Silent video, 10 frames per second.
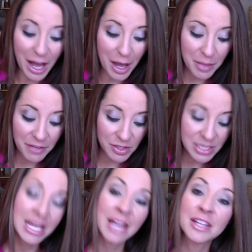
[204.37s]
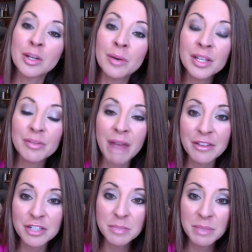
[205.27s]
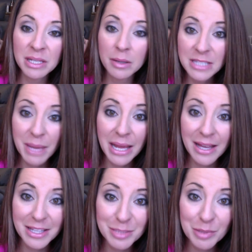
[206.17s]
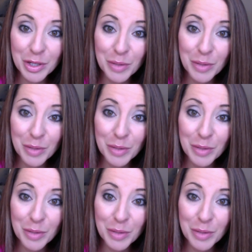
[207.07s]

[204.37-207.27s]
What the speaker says: if you decide, you know what, you'd rather just be a paying customer,